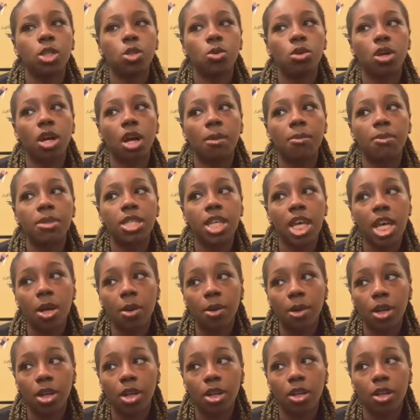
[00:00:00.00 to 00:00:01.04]
to come tell
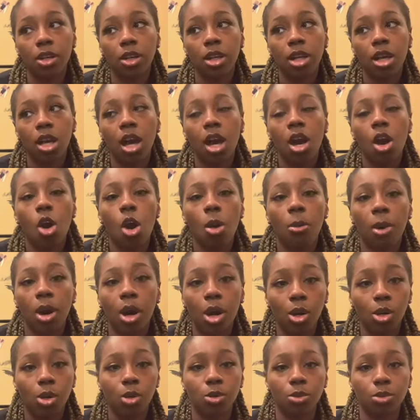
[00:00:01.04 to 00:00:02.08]
her on my
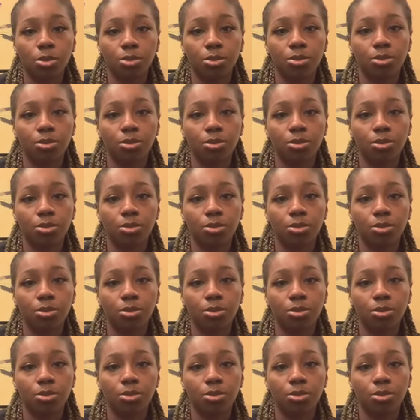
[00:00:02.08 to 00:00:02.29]
own.